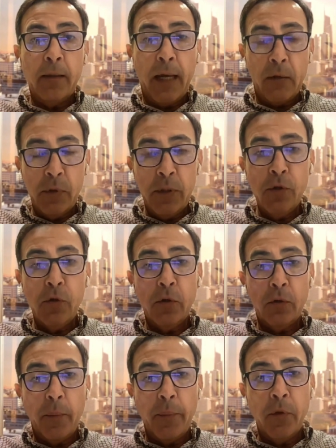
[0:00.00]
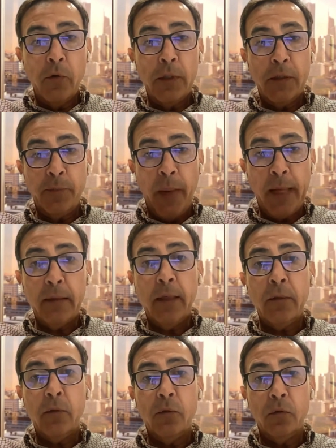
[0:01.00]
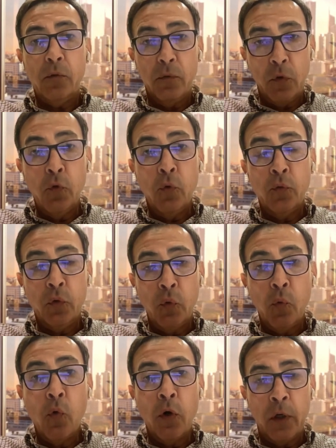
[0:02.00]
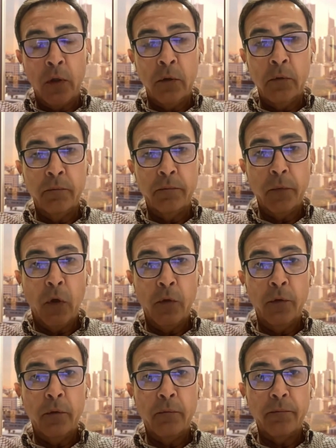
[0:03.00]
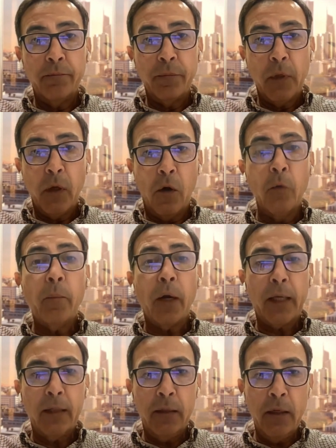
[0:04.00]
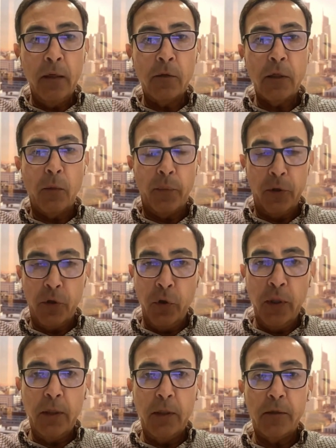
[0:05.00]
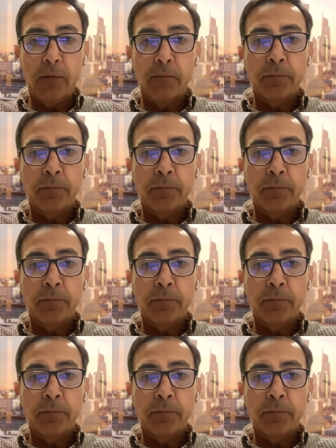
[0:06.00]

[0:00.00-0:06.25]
The acquisition entrepreneur is expected to work on market deals and opportunities.